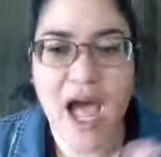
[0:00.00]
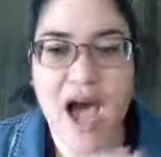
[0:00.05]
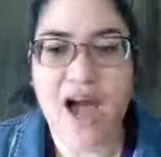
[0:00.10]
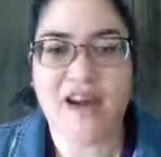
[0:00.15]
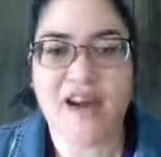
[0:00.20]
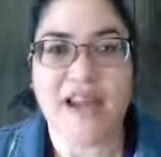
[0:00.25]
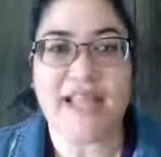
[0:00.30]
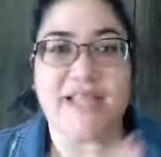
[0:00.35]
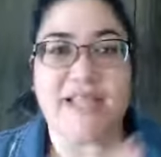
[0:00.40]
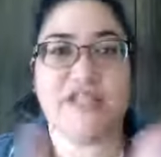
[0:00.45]
All
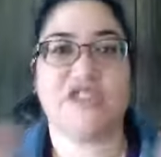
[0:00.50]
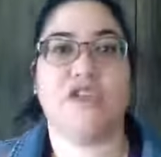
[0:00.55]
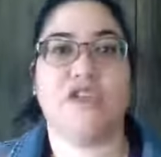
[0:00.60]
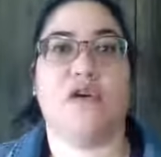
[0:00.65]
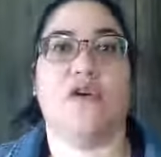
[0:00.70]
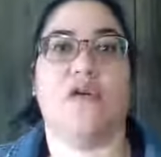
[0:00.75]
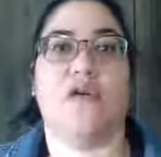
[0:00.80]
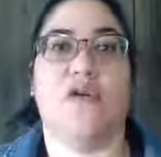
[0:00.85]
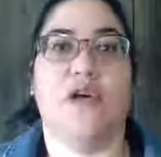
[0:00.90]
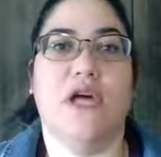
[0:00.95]
right,
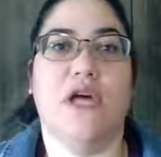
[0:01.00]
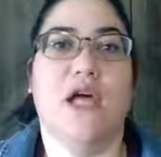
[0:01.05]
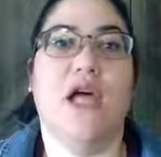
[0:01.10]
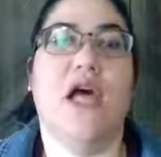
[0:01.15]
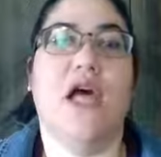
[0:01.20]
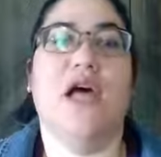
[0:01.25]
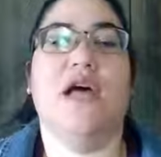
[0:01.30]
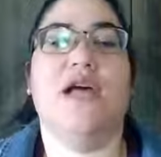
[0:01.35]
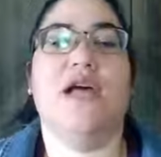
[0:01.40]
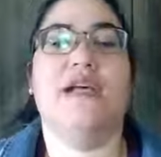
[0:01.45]
so
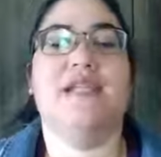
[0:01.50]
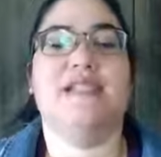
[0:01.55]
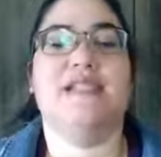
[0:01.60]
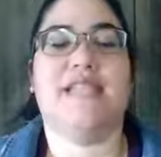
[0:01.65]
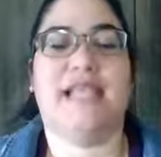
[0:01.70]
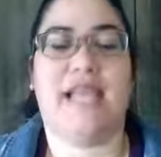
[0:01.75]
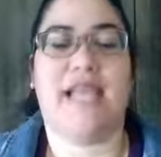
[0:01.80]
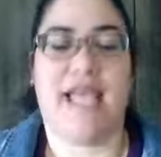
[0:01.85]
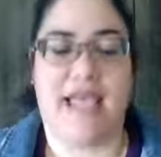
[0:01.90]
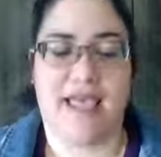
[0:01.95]

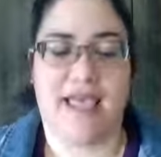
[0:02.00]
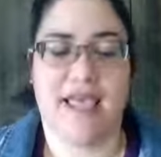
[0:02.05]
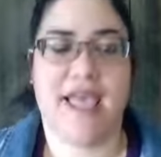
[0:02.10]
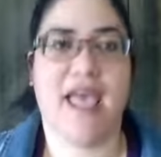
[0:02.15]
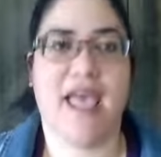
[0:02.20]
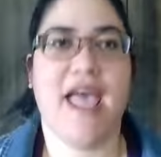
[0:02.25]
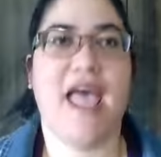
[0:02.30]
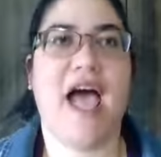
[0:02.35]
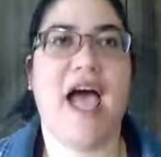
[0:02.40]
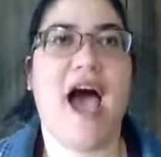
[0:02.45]
today
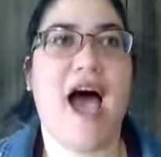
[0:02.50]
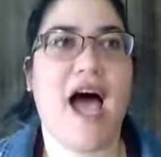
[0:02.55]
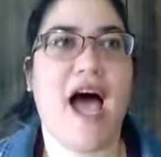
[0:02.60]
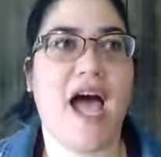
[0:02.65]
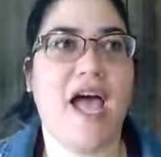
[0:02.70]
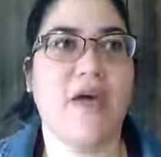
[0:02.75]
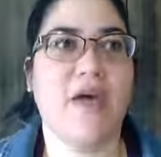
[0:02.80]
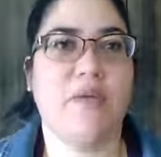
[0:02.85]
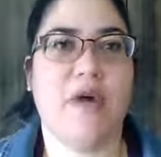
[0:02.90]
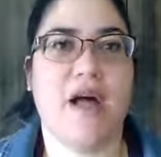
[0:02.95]

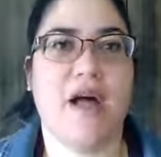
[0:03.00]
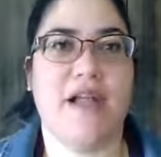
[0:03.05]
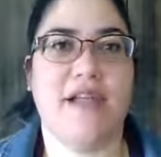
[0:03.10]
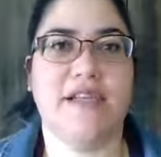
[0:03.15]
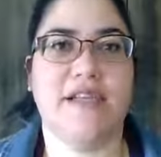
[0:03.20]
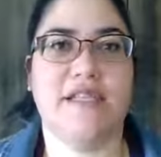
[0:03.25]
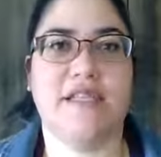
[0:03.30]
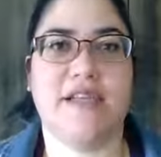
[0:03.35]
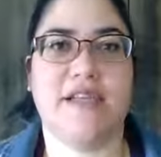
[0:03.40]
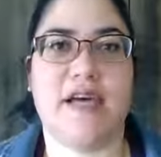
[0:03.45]
I
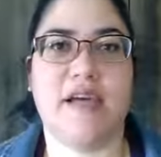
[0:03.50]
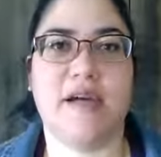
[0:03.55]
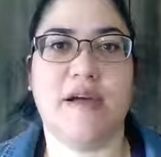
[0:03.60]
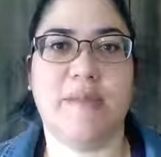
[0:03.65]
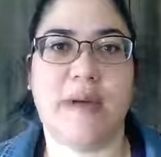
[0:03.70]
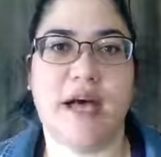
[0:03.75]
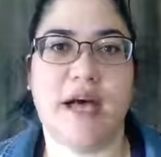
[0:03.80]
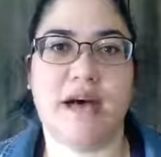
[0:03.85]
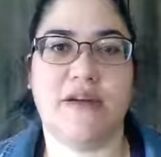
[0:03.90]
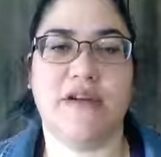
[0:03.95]
wanted to talk
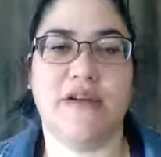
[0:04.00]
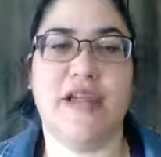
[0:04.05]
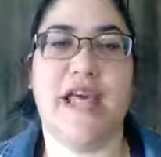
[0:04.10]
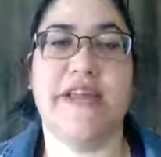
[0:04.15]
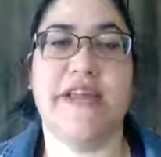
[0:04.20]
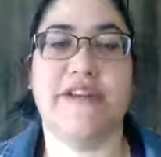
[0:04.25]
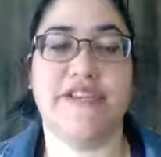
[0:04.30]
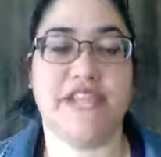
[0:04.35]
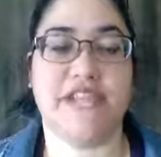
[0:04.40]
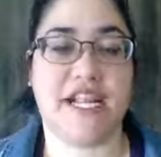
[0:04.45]
about
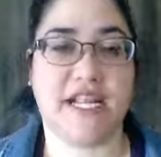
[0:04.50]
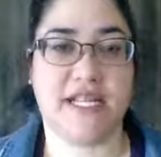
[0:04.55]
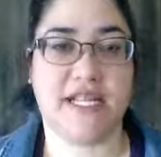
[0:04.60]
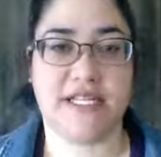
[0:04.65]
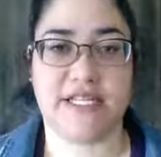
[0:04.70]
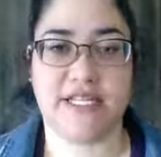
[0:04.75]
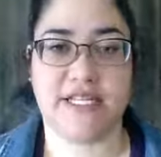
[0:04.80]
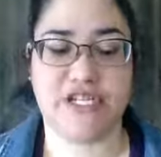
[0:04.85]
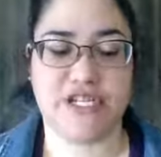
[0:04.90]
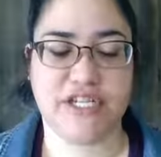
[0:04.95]
energetic
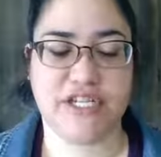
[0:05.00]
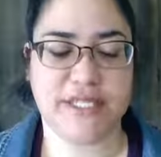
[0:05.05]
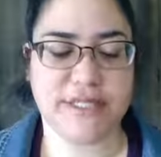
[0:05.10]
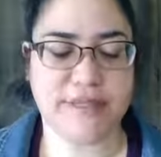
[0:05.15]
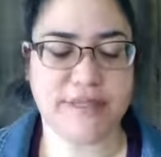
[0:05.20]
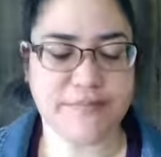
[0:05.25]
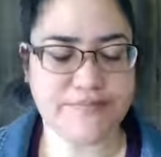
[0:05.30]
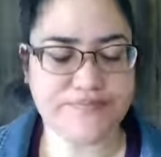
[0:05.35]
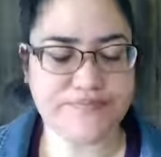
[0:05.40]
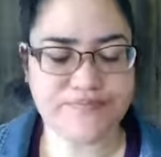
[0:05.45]
addictions.